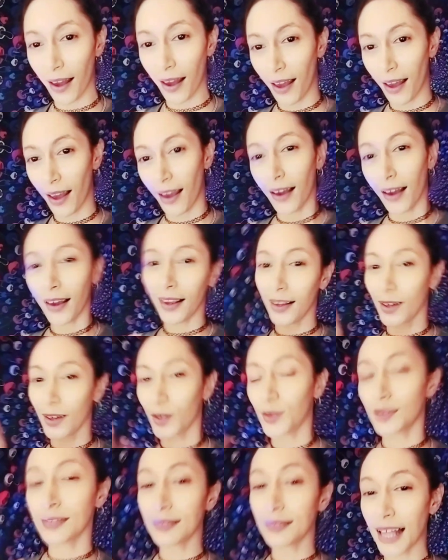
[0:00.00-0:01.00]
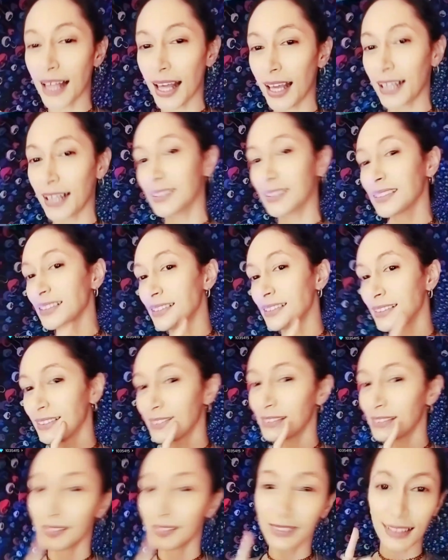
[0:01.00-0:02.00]
you know what I'm saying?
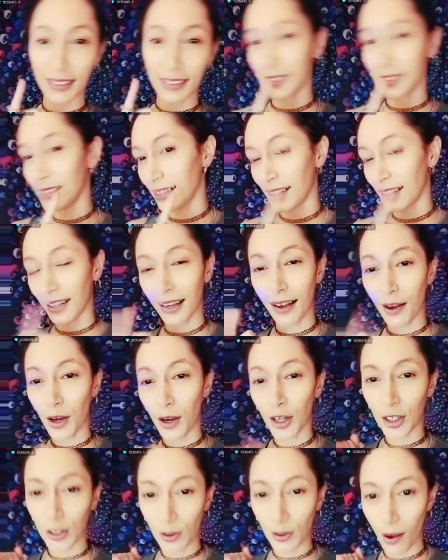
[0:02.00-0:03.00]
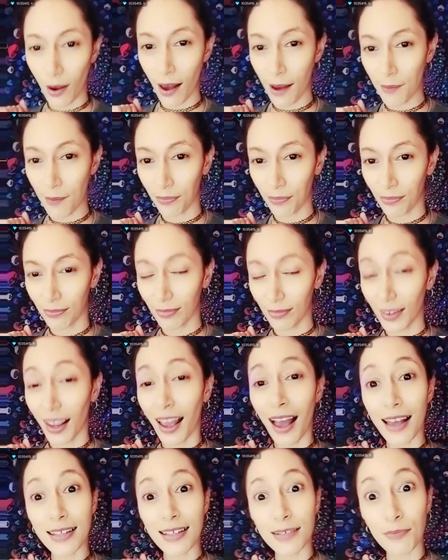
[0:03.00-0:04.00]
You know, I'll hook you up.
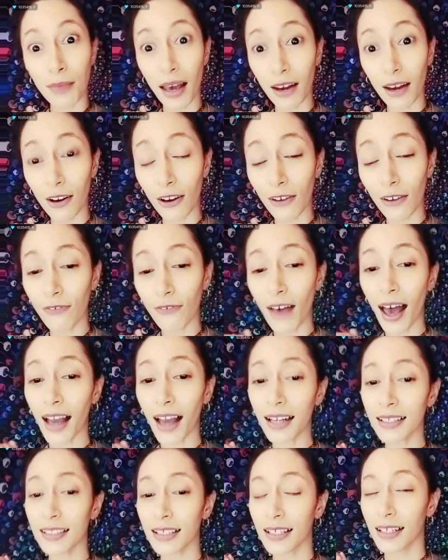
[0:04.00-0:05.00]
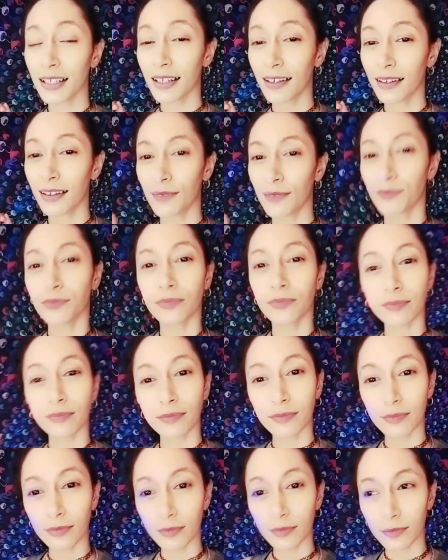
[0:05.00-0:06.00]
As a matter of fact,
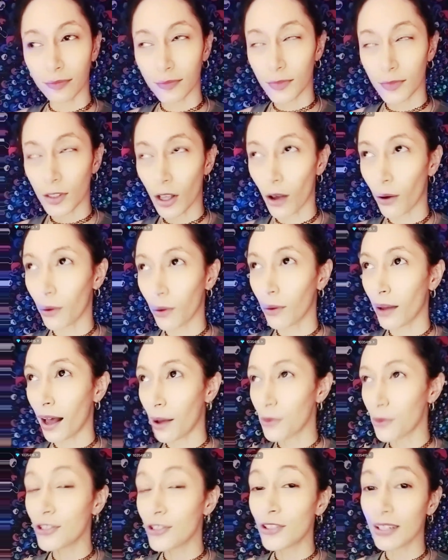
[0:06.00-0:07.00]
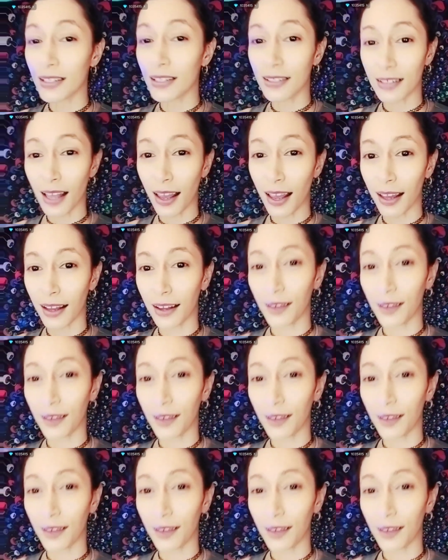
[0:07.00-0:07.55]
so I was just saying,